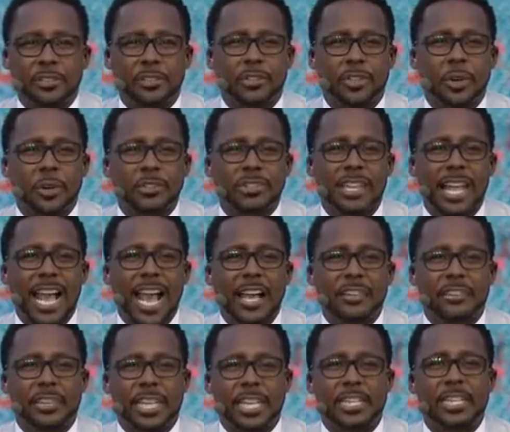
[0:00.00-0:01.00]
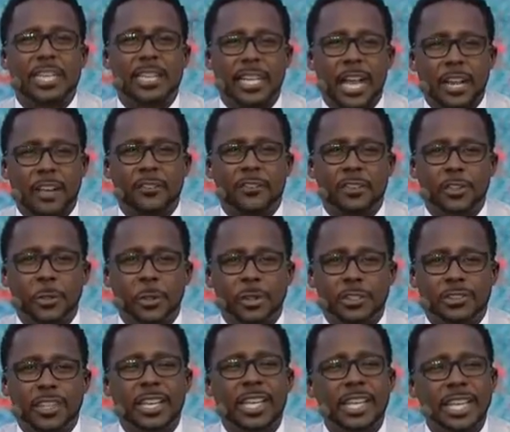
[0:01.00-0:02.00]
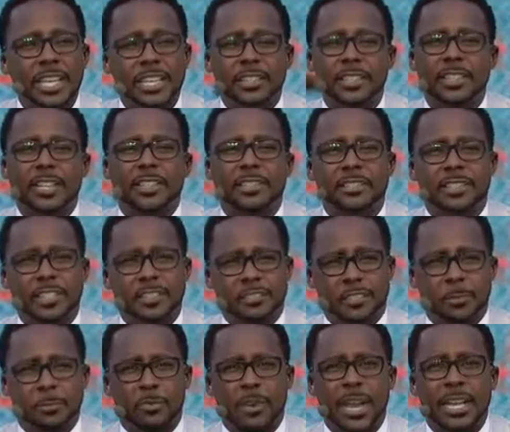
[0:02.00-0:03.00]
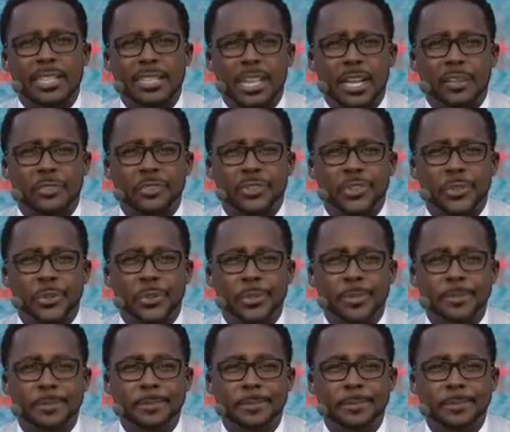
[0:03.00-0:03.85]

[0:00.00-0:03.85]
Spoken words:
So those guys are getting a lot of fluids into their system right now too.